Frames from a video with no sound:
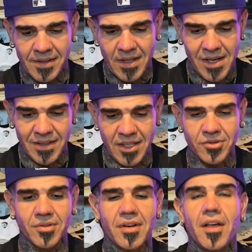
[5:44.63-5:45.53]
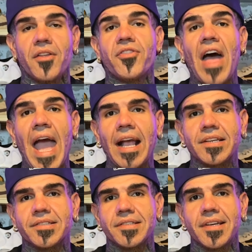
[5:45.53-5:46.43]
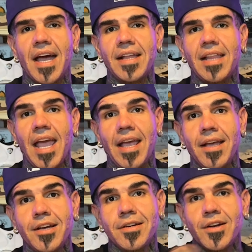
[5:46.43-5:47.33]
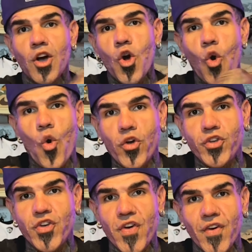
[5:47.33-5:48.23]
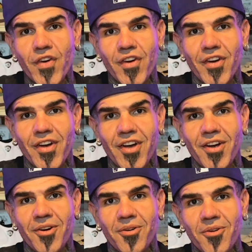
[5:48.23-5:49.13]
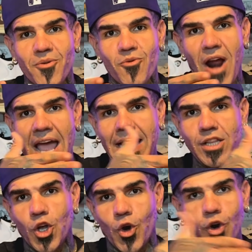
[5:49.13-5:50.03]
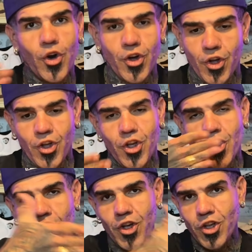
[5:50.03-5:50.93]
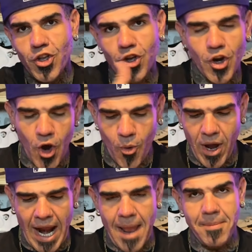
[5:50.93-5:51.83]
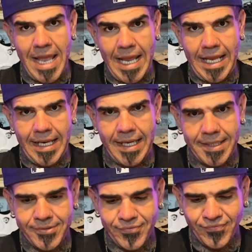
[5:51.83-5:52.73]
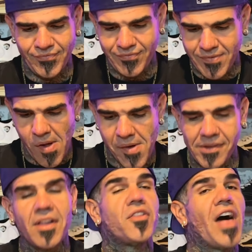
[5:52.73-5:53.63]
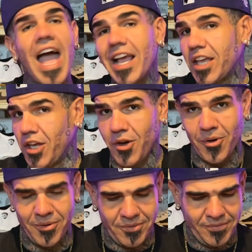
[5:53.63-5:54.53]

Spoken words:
On this one, thanks, and they whoosh right in the, you know what I mean. Thank you.